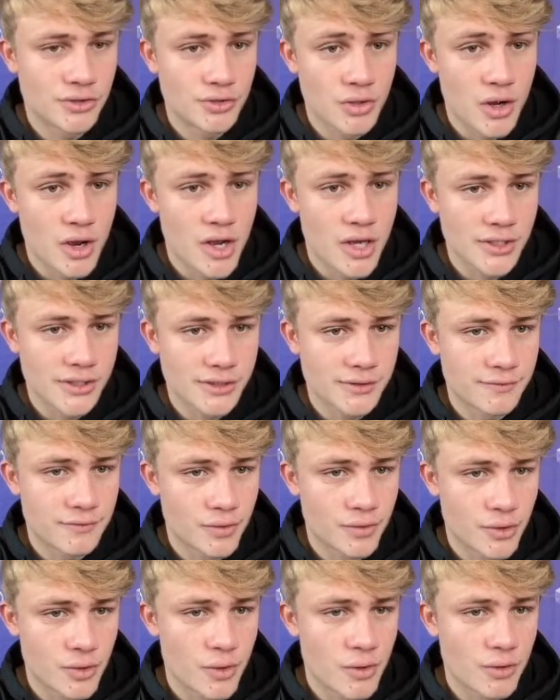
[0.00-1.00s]
to ask
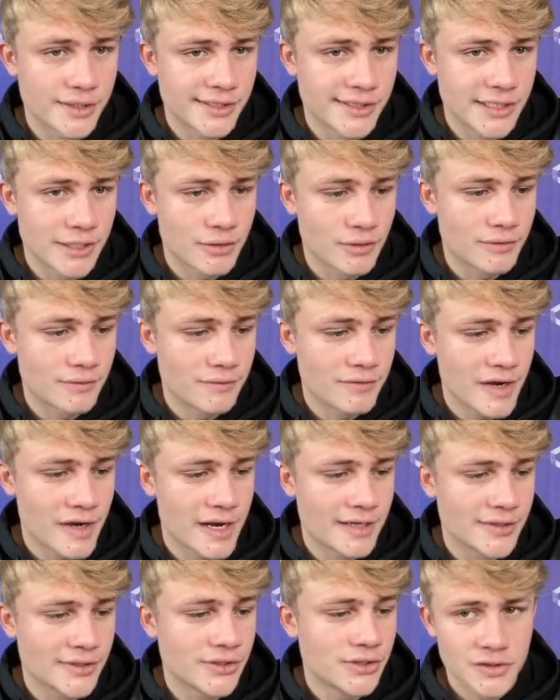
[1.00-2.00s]
for your secret
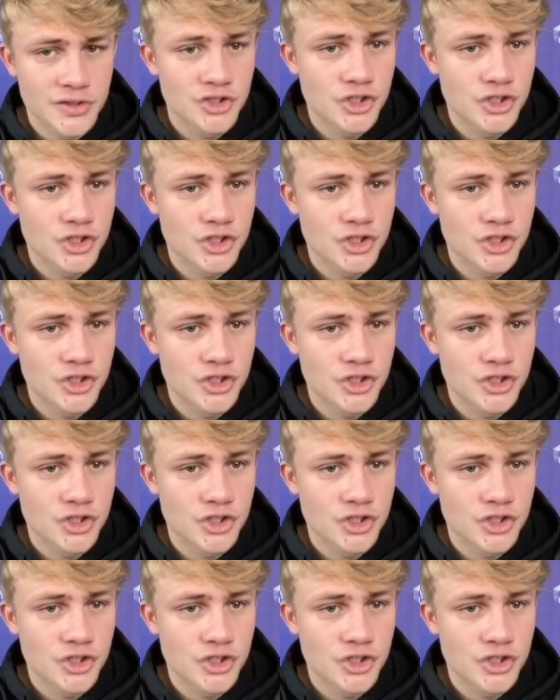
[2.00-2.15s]
phrase.